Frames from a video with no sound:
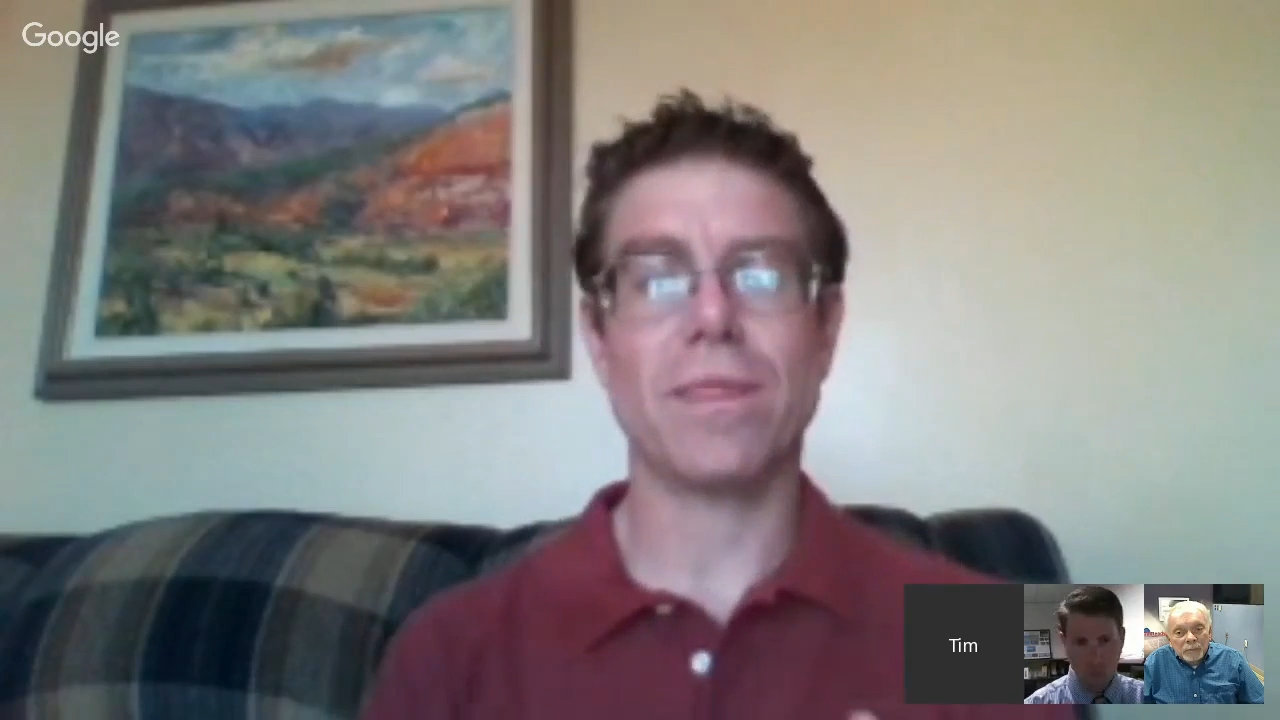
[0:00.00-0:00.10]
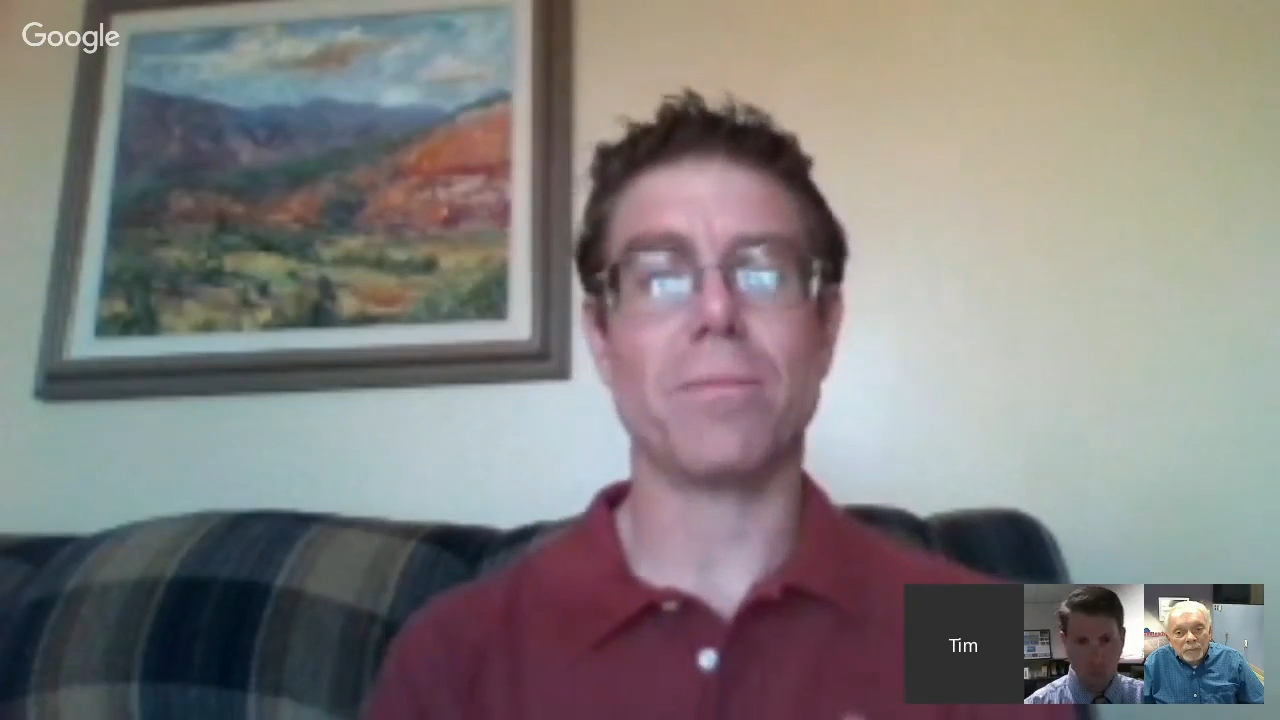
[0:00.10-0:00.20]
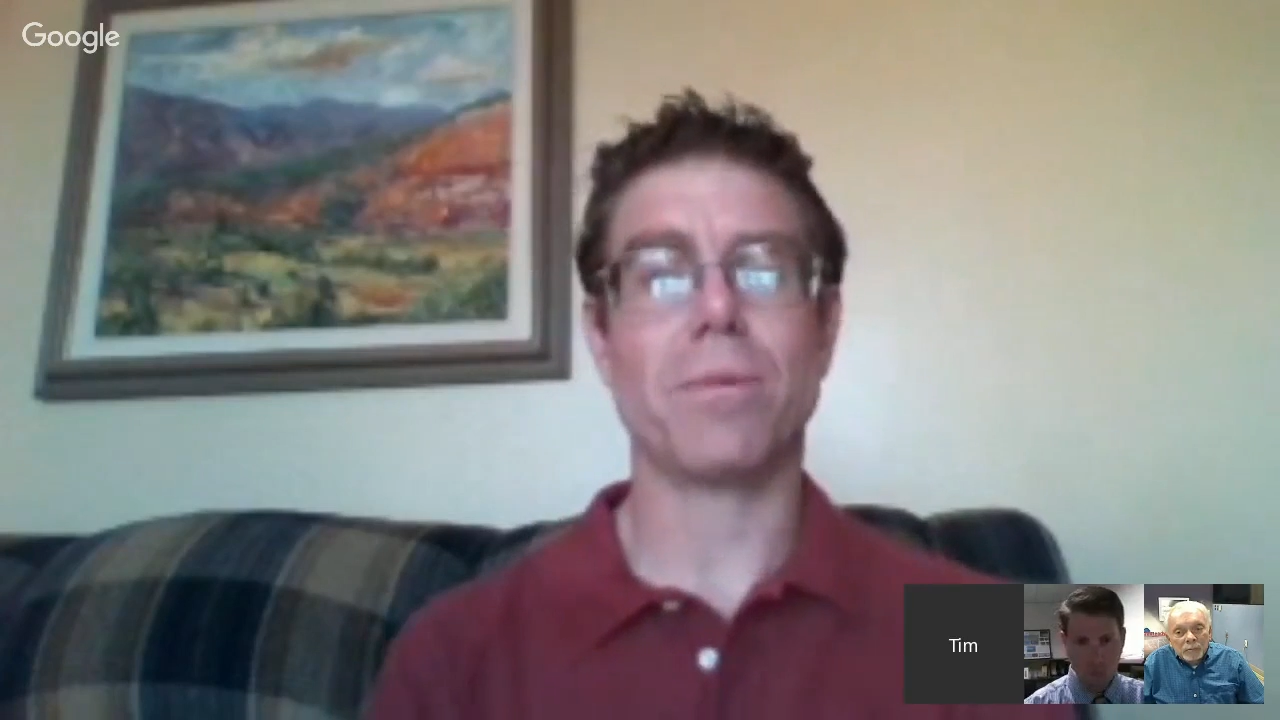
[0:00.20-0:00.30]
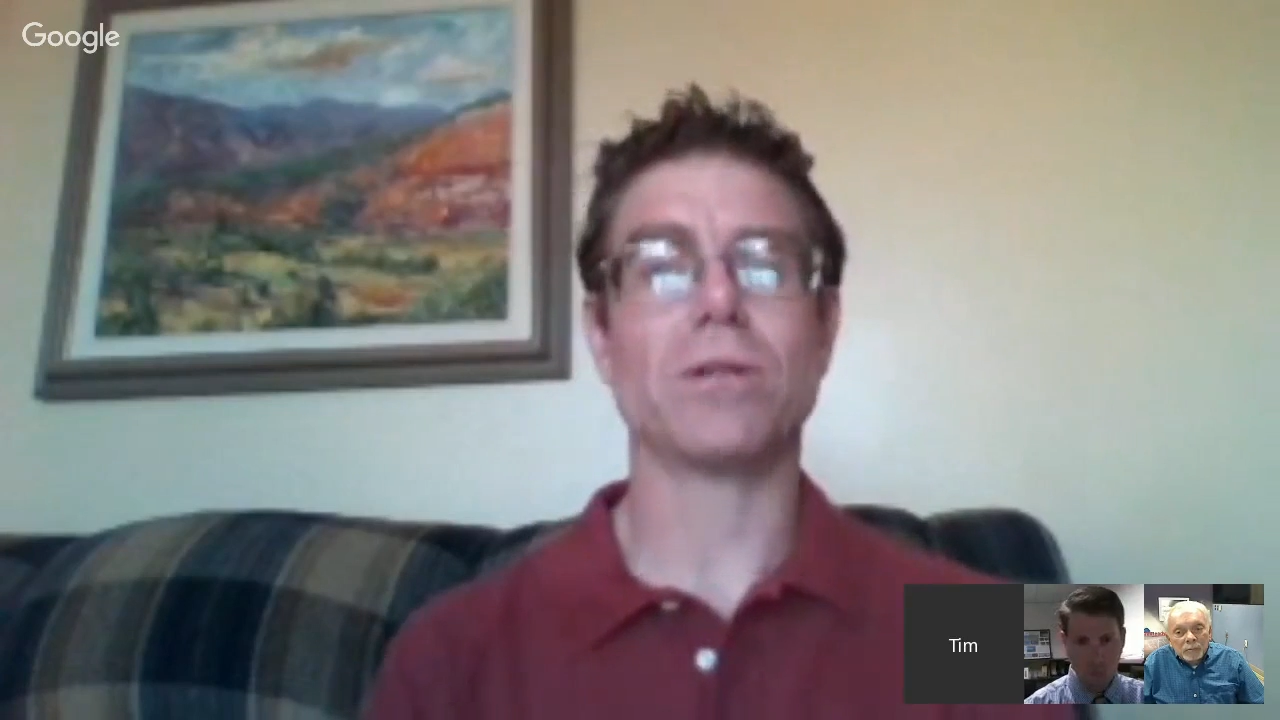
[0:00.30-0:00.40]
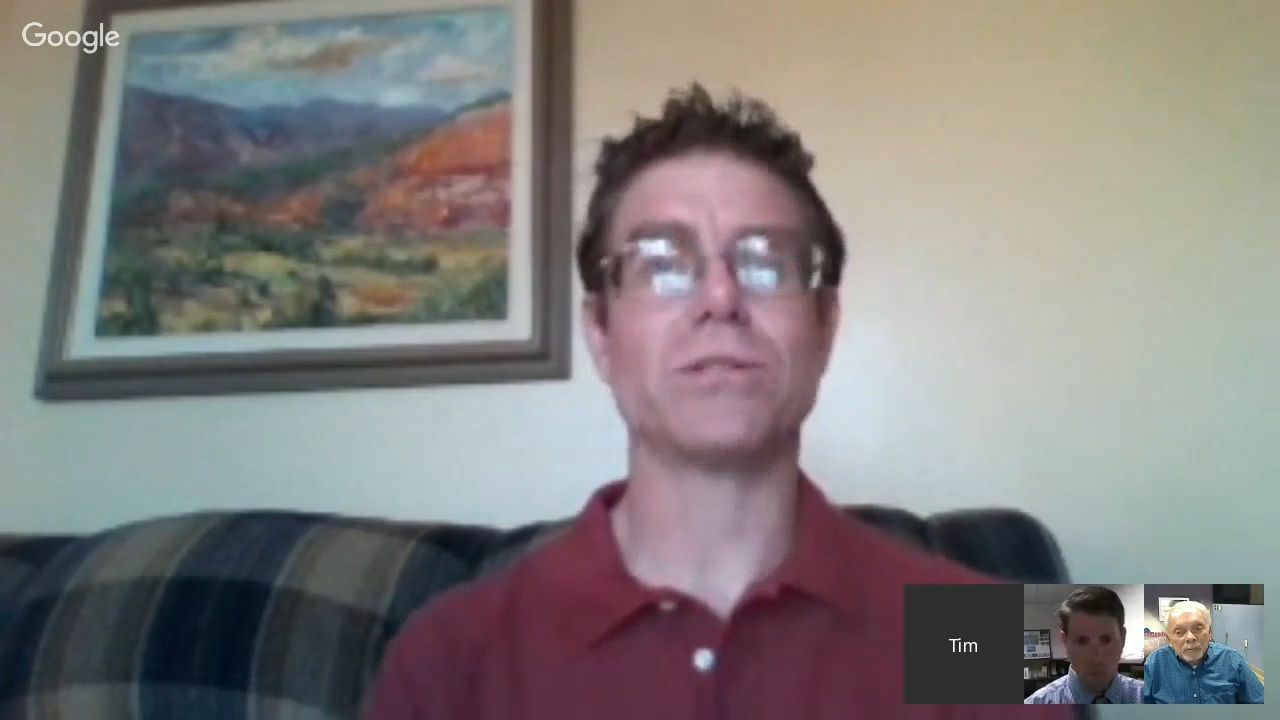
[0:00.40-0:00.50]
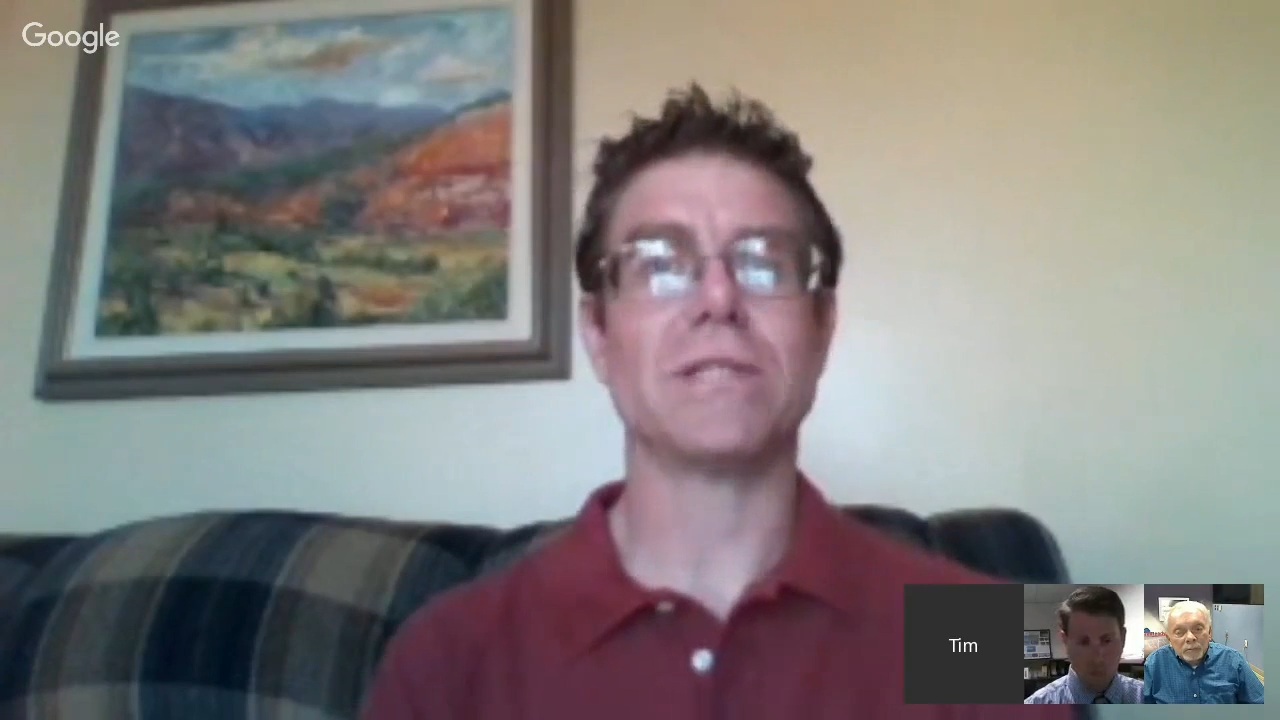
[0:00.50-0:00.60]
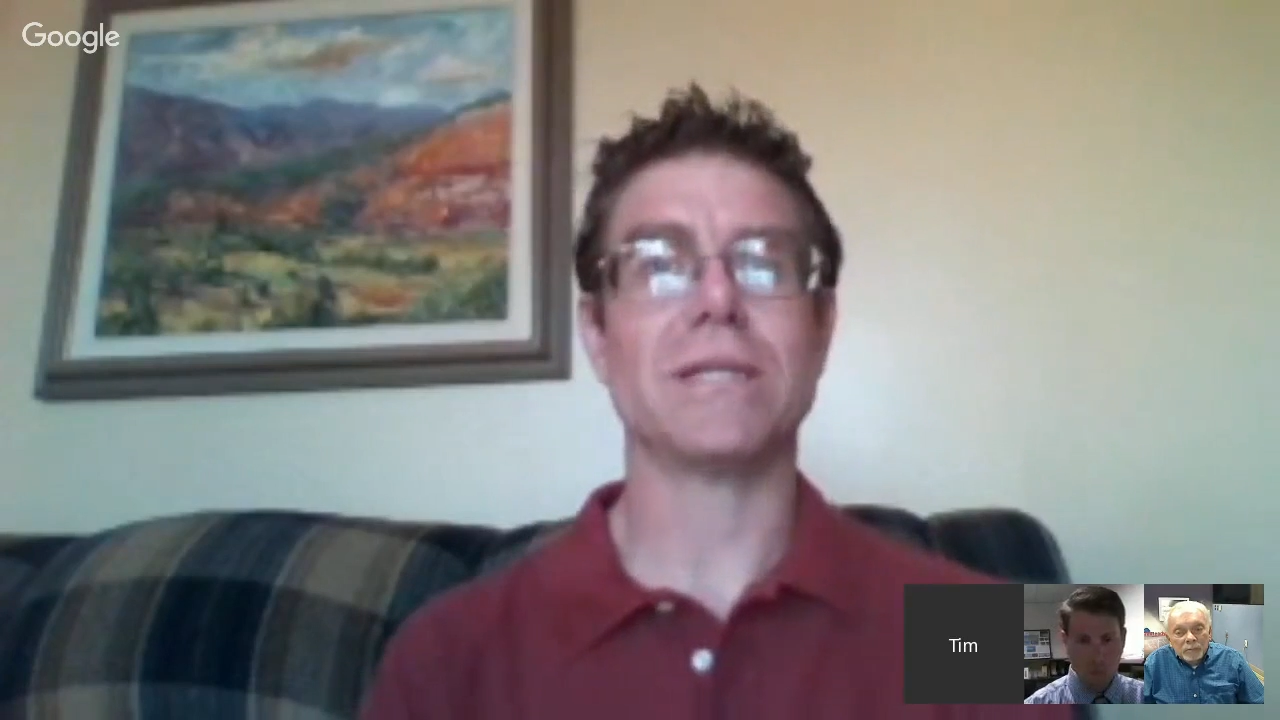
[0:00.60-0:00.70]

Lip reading: person